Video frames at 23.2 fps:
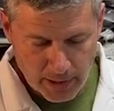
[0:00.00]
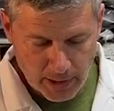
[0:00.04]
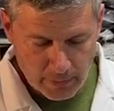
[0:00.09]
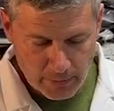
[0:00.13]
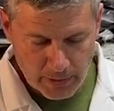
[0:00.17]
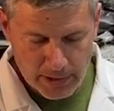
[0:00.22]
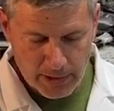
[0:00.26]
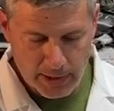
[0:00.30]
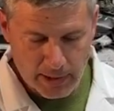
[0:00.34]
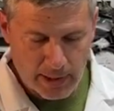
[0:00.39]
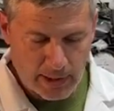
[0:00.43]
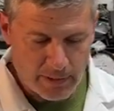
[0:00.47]
And we
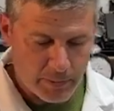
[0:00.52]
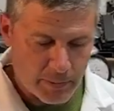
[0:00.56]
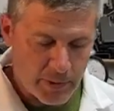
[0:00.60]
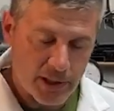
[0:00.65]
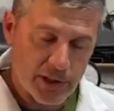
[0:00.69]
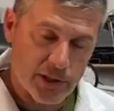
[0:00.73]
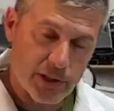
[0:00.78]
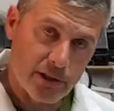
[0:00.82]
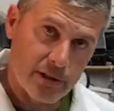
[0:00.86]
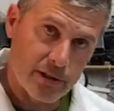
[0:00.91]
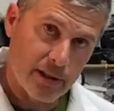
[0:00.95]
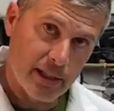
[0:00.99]
still have
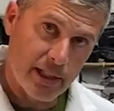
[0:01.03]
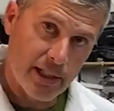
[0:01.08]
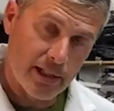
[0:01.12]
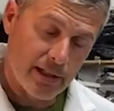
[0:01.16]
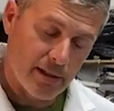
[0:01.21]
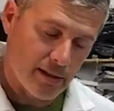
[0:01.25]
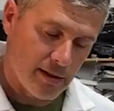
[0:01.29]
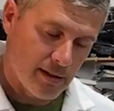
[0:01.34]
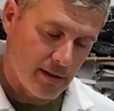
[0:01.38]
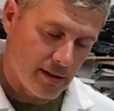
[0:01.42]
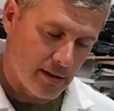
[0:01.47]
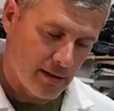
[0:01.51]
pressure
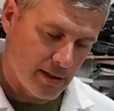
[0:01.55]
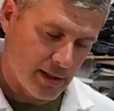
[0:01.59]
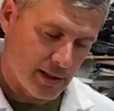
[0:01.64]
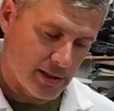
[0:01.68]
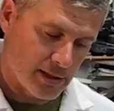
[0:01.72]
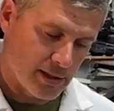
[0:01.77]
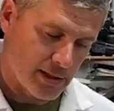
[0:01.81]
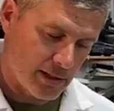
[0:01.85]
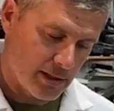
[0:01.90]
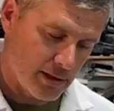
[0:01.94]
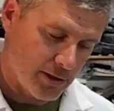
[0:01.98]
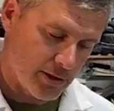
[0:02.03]
in this
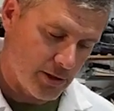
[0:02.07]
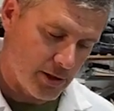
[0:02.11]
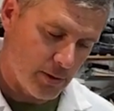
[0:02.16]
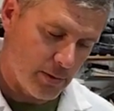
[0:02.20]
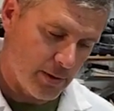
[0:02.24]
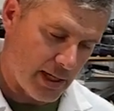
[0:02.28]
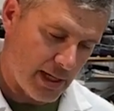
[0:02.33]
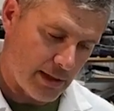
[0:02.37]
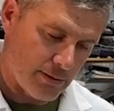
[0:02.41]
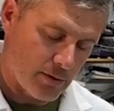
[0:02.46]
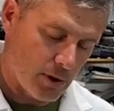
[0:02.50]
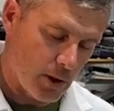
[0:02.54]
cylinder.
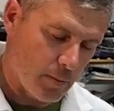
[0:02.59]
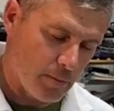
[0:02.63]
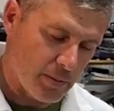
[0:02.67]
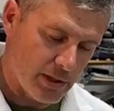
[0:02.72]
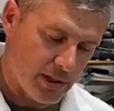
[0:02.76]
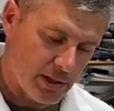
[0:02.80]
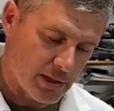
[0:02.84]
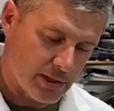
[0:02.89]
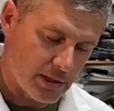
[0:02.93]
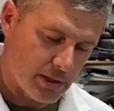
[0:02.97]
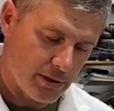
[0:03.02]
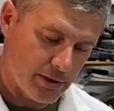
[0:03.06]
We have rope in
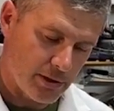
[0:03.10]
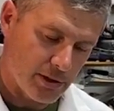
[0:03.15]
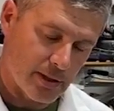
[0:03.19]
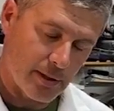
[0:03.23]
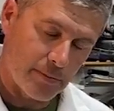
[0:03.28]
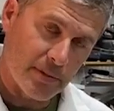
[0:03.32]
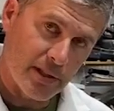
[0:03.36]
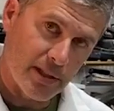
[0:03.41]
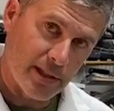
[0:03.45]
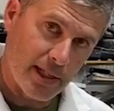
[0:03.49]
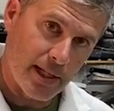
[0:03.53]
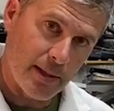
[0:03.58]
the cylinder,
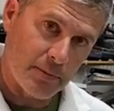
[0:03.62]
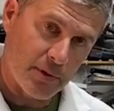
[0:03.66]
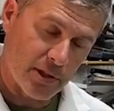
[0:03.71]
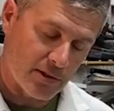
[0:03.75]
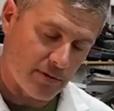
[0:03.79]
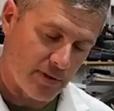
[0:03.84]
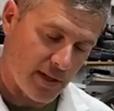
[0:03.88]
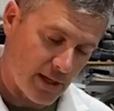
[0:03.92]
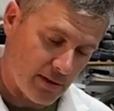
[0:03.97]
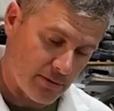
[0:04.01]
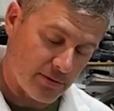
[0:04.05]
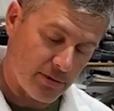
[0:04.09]
something to keep this
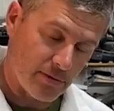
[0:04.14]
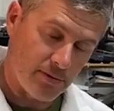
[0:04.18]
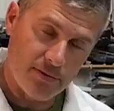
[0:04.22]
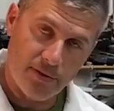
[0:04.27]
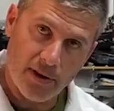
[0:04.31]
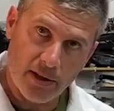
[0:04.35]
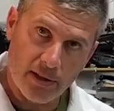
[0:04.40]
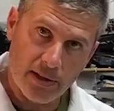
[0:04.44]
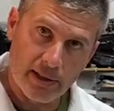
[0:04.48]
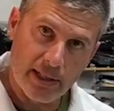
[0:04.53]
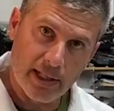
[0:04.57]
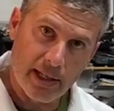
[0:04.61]
valve from
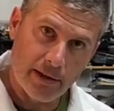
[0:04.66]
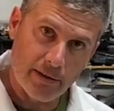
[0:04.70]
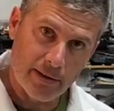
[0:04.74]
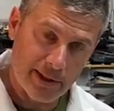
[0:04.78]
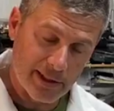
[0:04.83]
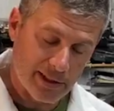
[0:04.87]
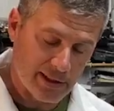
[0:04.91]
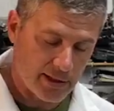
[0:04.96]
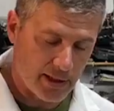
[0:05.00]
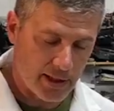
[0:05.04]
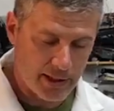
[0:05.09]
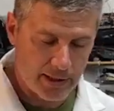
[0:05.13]
falling down
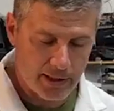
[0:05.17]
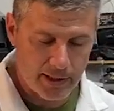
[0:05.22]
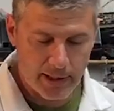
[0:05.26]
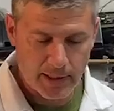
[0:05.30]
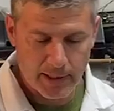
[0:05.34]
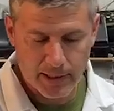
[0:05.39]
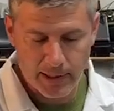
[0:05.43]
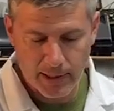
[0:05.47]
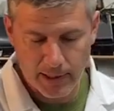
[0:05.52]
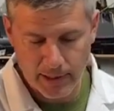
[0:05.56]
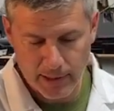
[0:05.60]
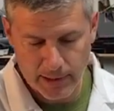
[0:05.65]
inside
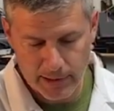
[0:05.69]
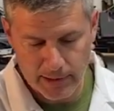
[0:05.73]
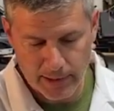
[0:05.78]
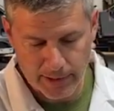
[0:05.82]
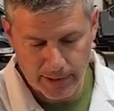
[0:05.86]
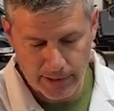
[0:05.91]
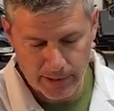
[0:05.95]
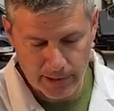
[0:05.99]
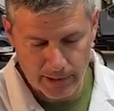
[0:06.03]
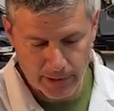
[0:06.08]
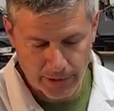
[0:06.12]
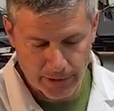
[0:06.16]
the, uh, inside
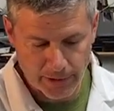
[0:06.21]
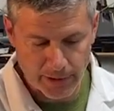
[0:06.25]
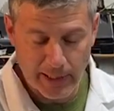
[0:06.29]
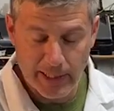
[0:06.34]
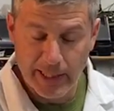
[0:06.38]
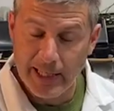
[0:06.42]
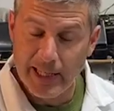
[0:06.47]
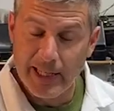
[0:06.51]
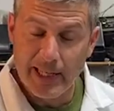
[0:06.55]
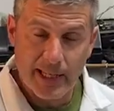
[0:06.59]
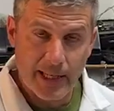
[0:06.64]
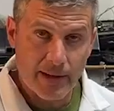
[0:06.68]
the cylinder.
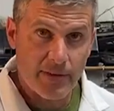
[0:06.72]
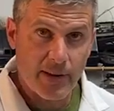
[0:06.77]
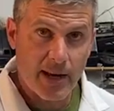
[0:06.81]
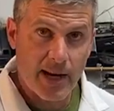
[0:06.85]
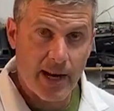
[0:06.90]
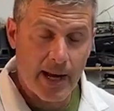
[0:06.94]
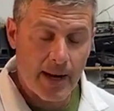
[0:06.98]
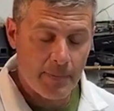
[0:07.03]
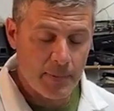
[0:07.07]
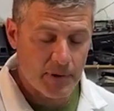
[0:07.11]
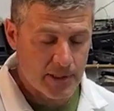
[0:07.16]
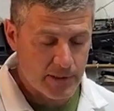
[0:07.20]
If that
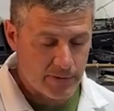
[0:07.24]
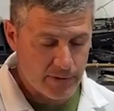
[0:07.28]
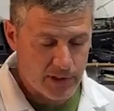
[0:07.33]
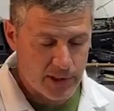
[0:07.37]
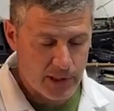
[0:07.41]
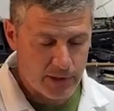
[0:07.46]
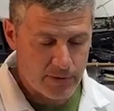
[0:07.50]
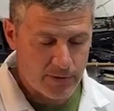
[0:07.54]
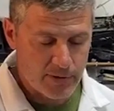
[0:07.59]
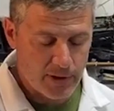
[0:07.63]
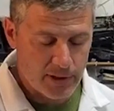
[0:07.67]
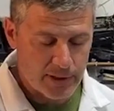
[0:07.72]
happens, if it
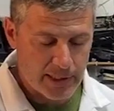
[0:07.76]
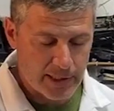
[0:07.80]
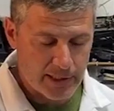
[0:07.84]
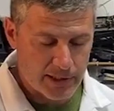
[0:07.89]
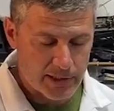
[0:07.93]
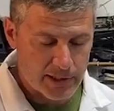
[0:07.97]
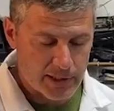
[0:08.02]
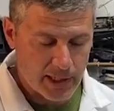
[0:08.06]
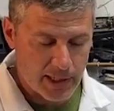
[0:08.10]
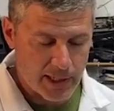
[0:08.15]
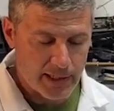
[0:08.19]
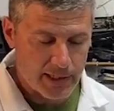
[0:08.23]
does fall down
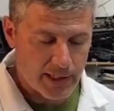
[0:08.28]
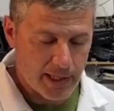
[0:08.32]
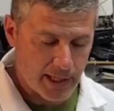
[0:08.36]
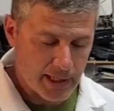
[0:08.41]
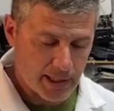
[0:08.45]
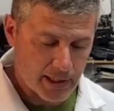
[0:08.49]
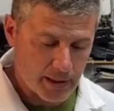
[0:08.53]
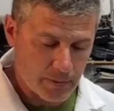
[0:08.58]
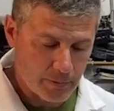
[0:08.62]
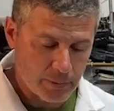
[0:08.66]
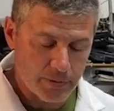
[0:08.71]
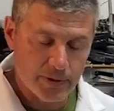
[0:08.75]
inside and
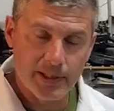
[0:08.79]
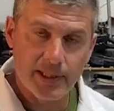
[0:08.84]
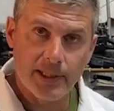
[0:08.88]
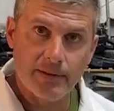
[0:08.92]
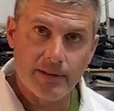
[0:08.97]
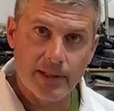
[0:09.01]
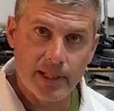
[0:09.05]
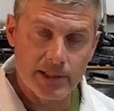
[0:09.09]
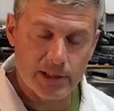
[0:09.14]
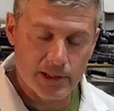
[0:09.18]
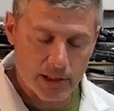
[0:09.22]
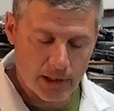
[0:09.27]
it completely
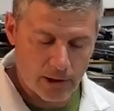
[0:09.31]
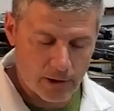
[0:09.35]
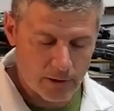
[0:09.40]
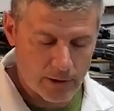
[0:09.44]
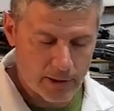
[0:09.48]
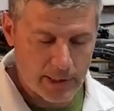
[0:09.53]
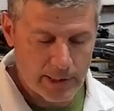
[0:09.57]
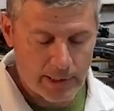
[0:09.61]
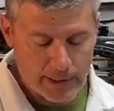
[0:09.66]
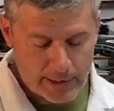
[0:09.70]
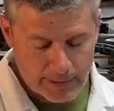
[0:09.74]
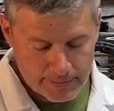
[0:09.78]
lets go,
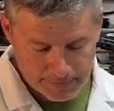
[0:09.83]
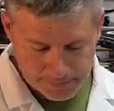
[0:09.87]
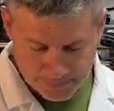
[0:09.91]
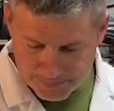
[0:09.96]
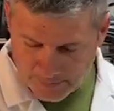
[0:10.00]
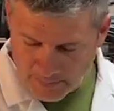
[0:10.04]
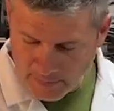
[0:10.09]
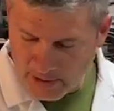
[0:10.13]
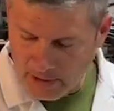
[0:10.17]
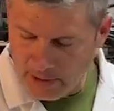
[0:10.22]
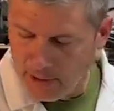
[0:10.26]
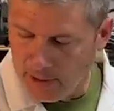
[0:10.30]

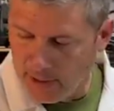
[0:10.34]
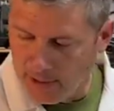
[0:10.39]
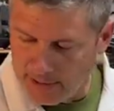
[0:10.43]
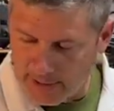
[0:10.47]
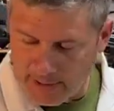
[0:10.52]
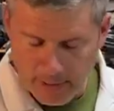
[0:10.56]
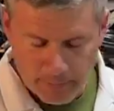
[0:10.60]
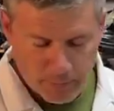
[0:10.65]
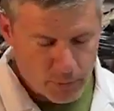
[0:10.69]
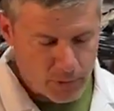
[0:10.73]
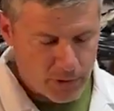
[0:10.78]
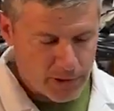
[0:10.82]
at
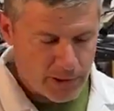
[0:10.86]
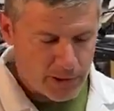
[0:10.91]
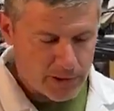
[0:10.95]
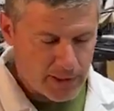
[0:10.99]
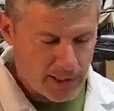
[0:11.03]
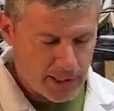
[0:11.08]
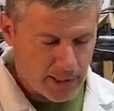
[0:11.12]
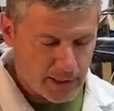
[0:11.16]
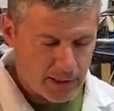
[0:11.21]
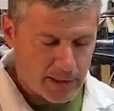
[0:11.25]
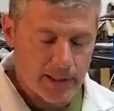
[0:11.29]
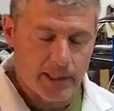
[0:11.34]
that point you're
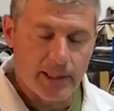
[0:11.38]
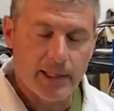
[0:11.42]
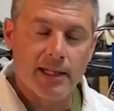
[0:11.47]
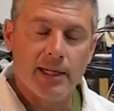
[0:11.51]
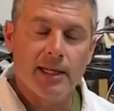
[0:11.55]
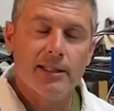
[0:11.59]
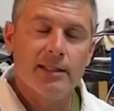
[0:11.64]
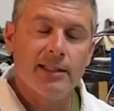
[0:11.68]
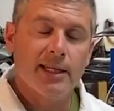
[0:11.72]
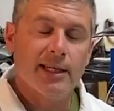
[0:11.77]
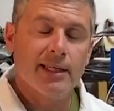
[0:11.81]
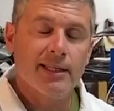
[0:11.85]
taking the,
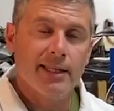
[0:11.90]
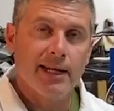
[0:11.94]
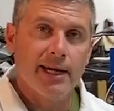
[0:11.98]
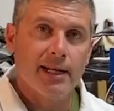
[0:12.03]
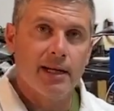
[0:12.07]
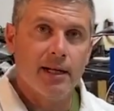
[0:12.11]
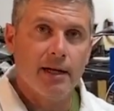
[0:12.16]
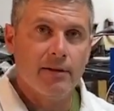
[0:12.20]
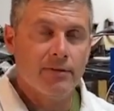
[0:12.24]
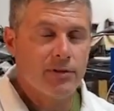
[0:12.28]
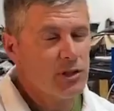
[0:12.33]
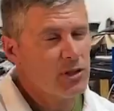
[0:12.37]
uh, taking the head
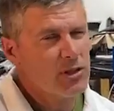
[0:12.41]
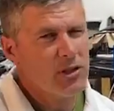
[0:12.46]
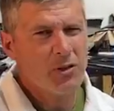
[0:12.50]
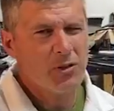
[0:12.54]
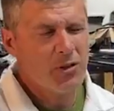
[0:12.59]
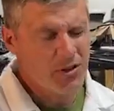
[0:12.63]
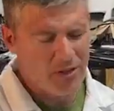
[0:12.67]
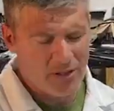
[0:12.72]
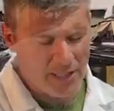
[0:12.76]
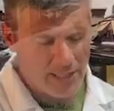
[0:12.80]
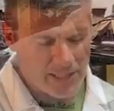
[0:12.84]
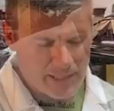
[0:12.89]
off. So don't
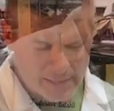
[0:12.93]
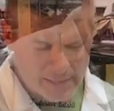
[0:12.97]
do that.